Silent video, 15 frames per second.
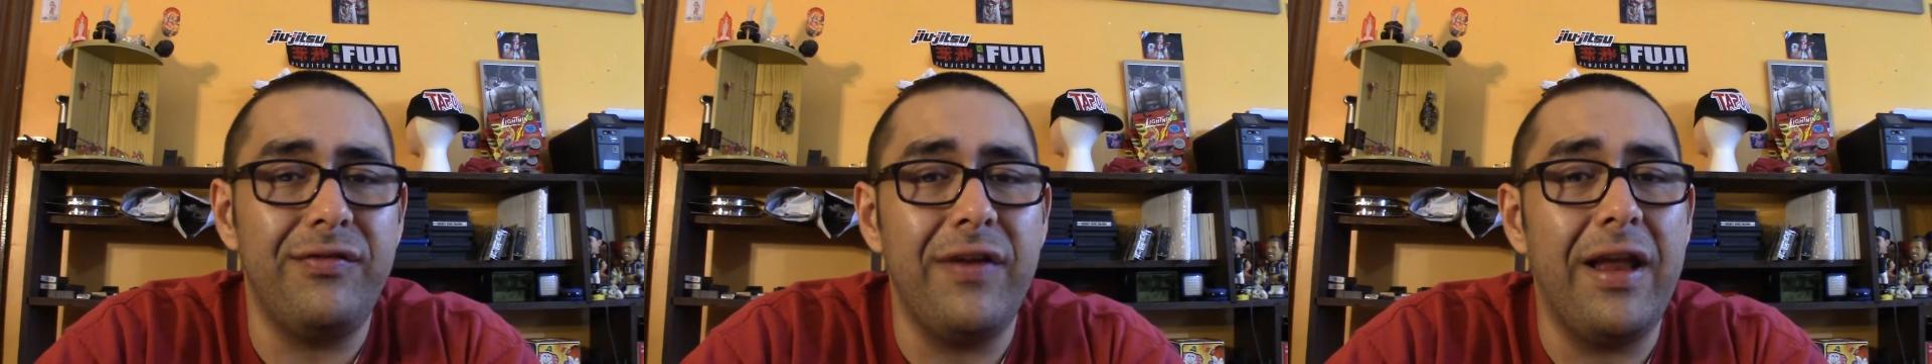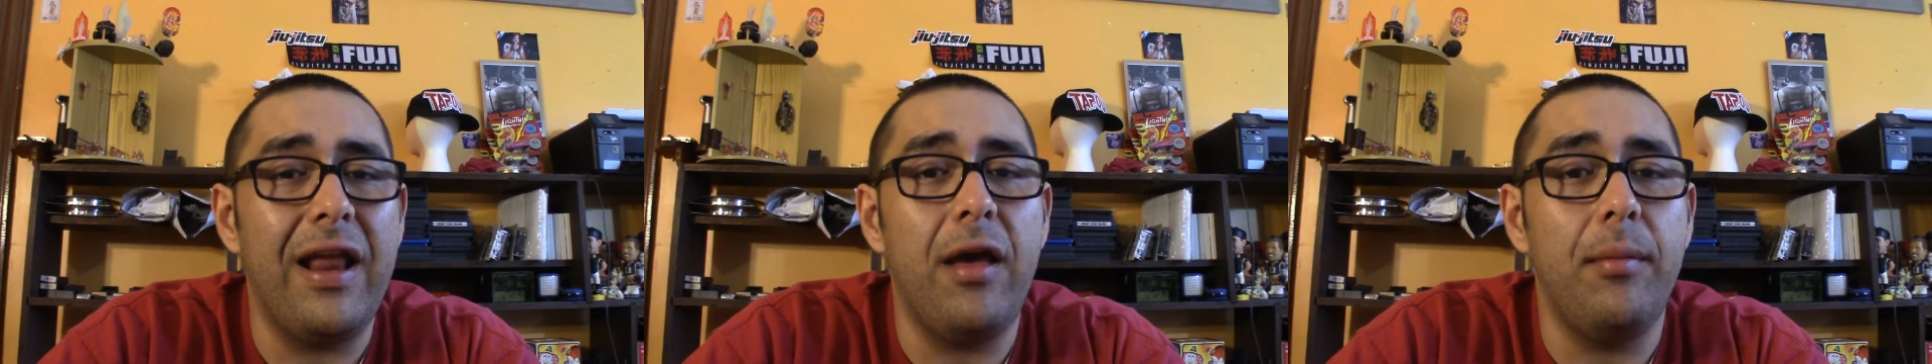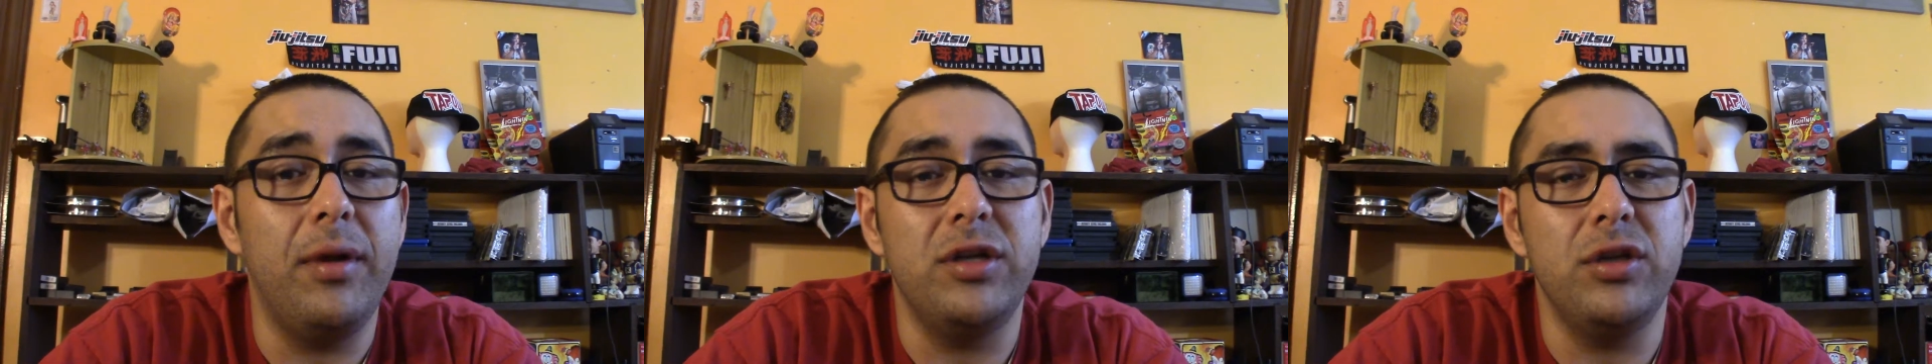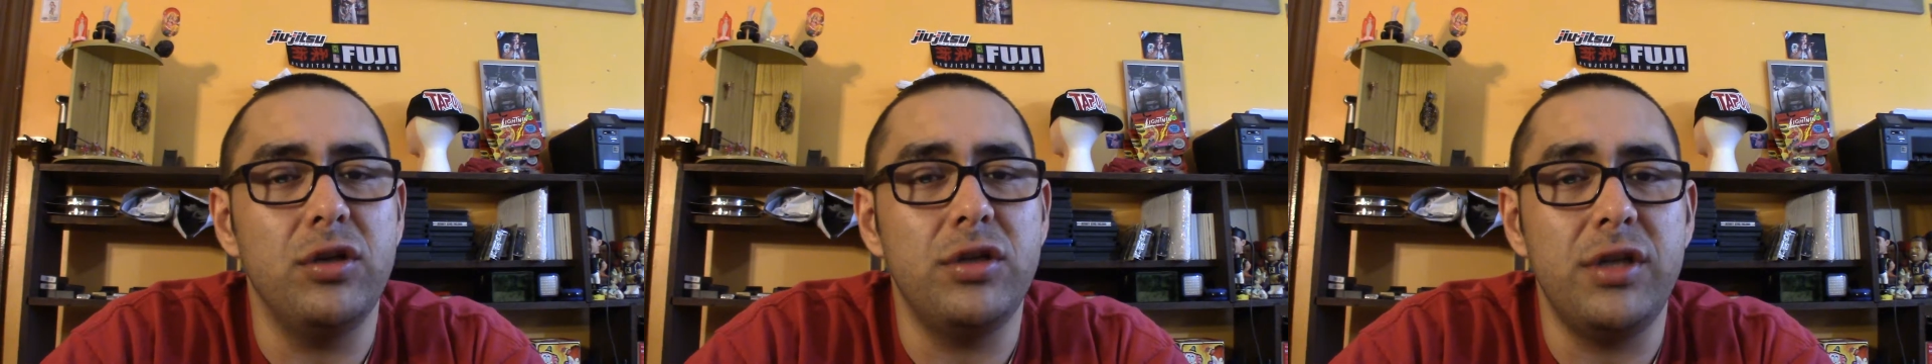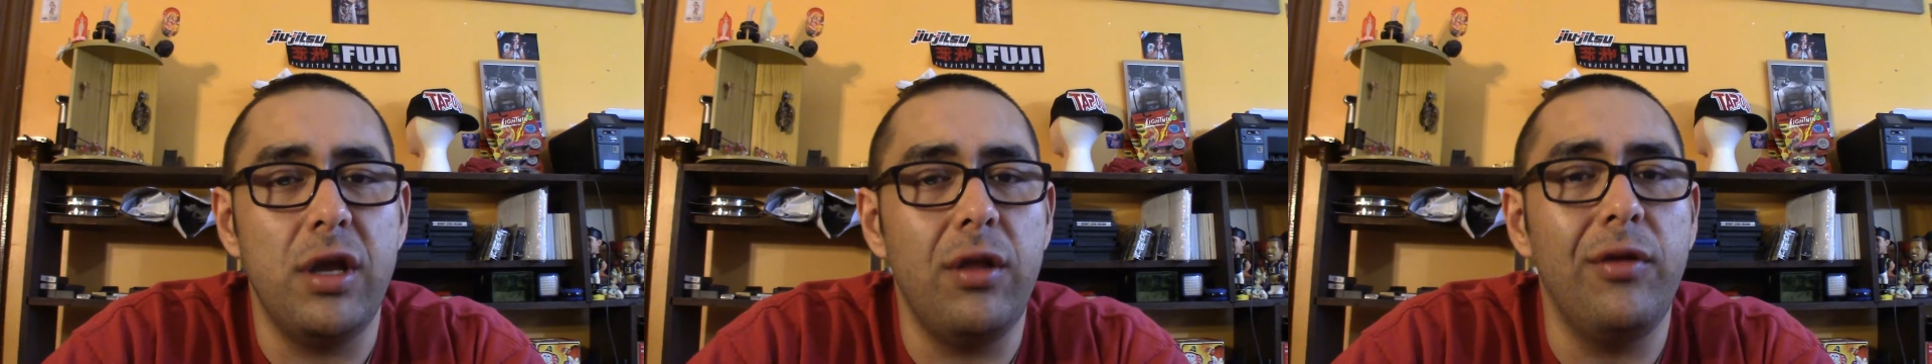find how much they're
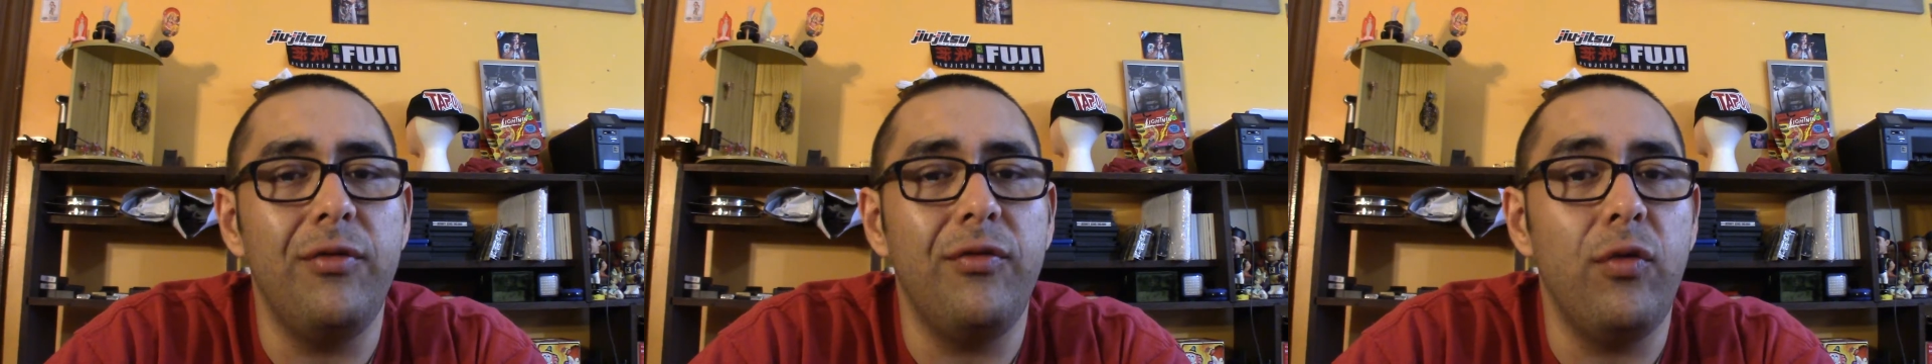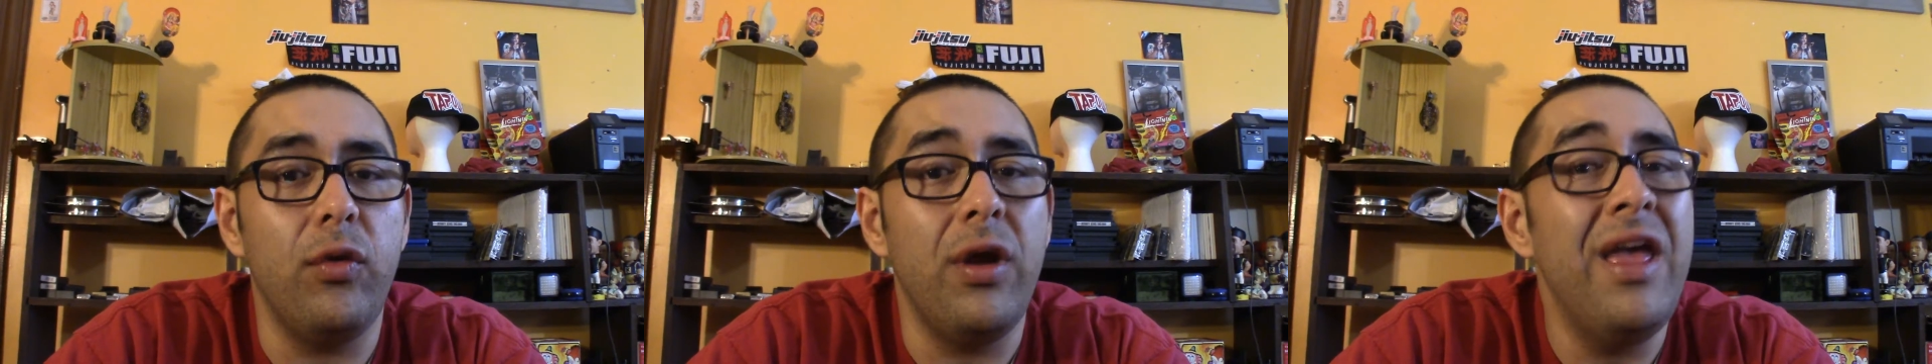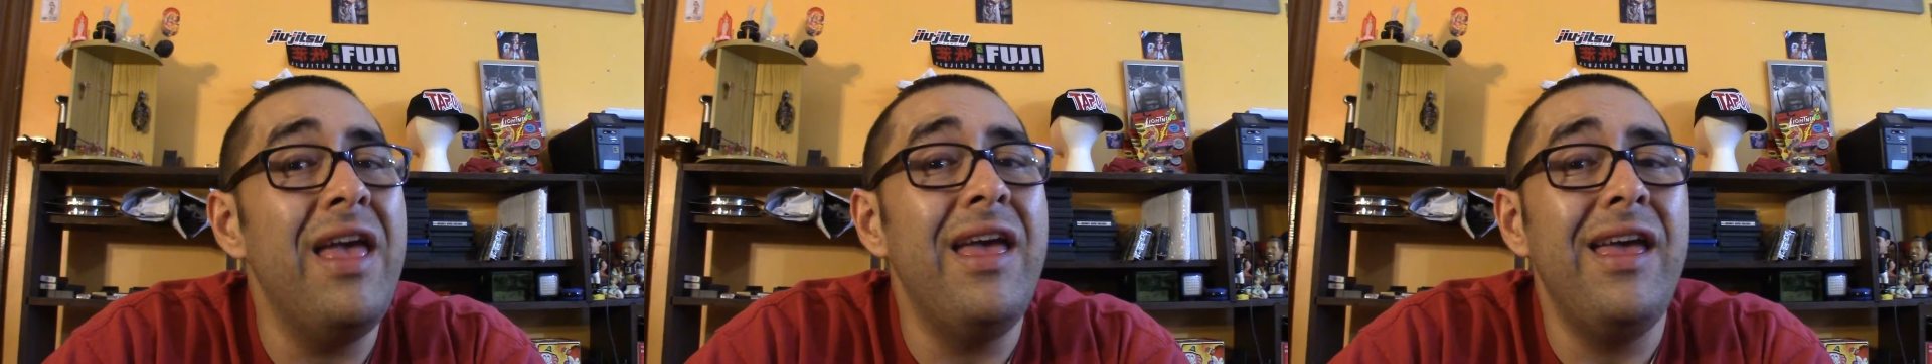selling for.